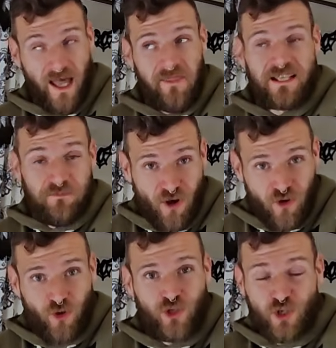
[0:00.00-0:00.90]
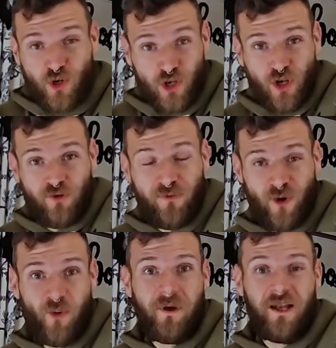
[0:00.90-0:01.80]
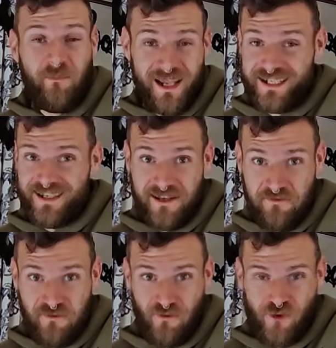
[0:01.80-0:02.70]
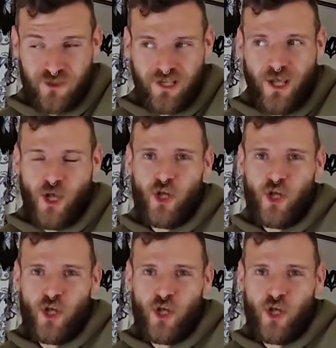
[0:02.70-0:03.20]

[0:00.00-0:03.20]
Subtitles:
and this product couldn't have come at a better time for us.